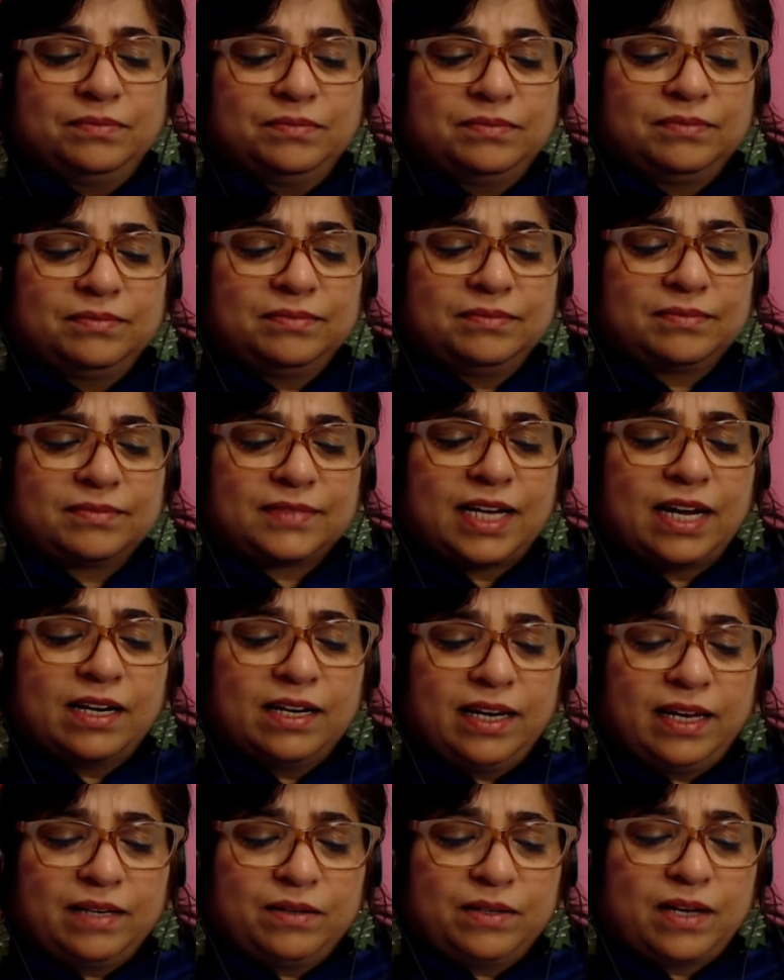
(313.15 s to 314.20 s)

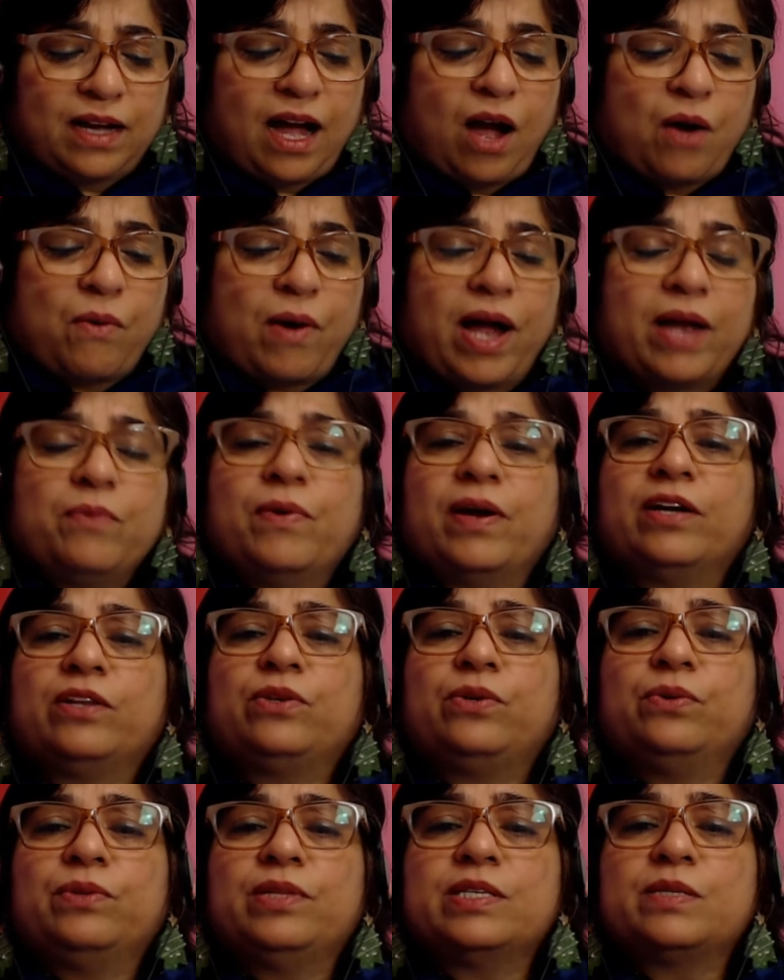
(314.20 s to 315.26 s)
of
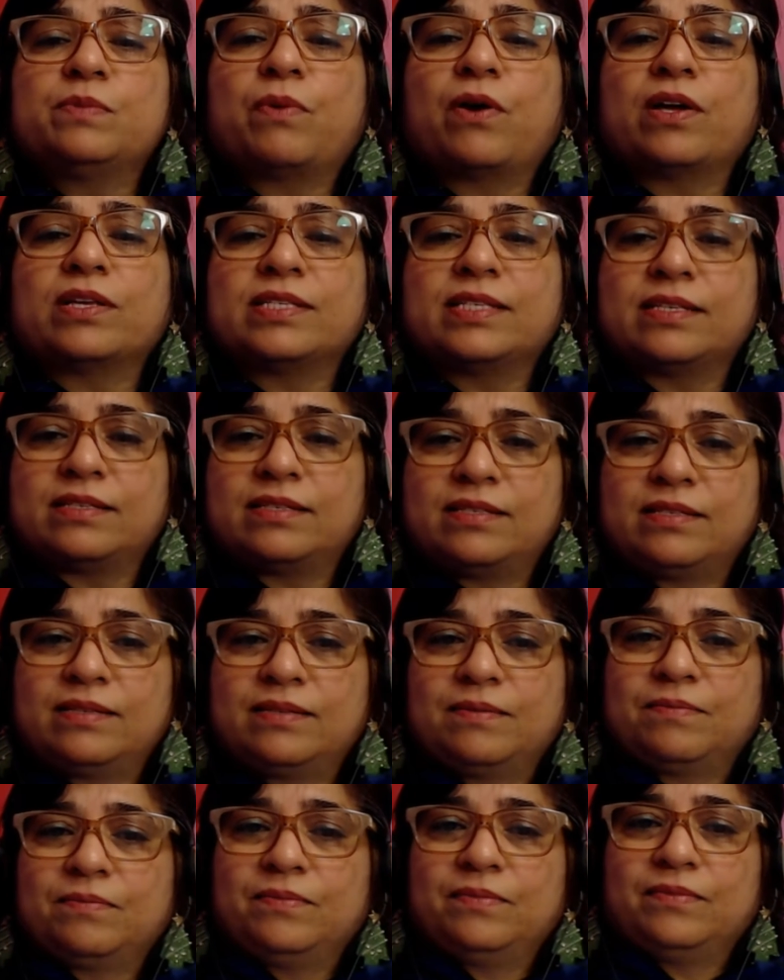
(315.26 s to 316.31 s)
like how I went through
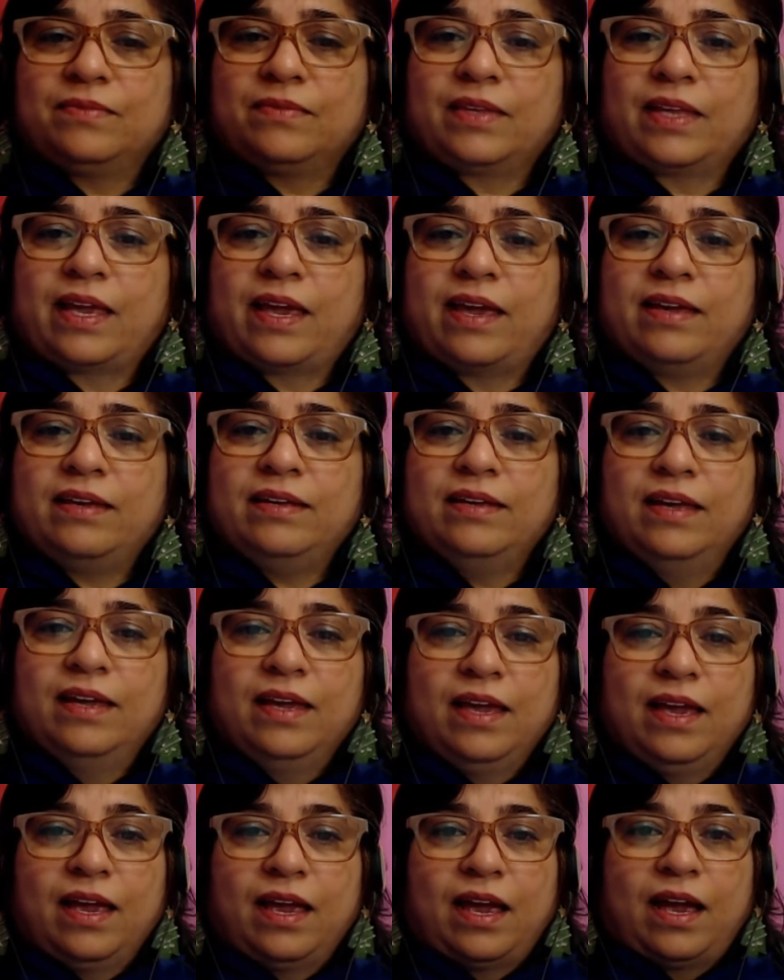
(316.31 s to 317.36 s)
this process,
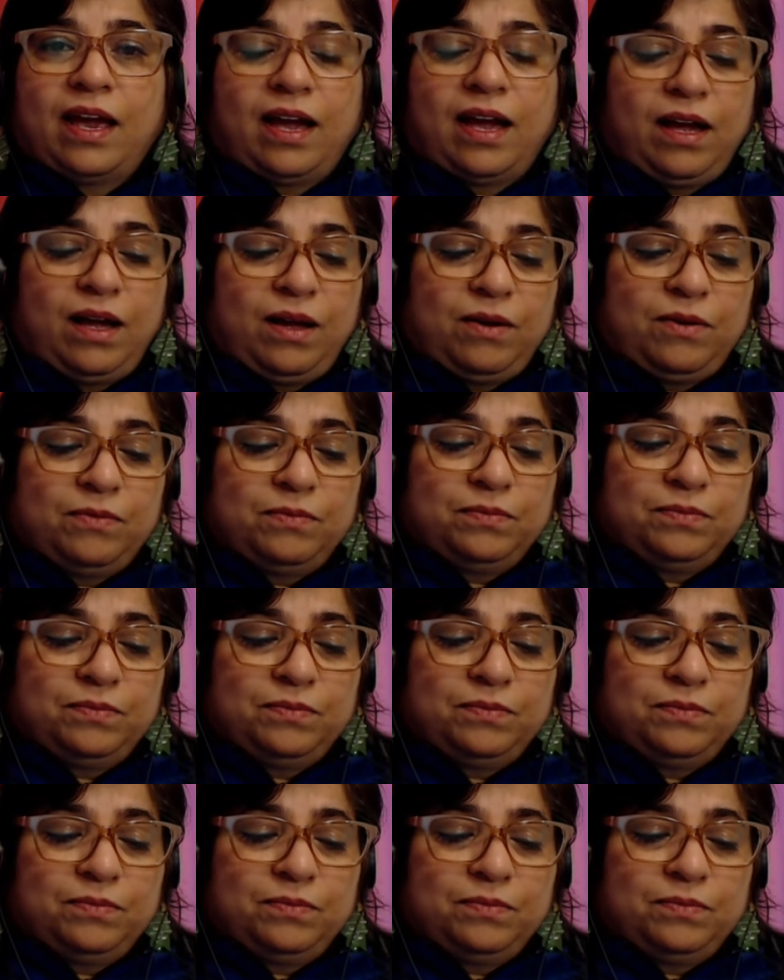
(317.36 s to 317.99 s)
okay,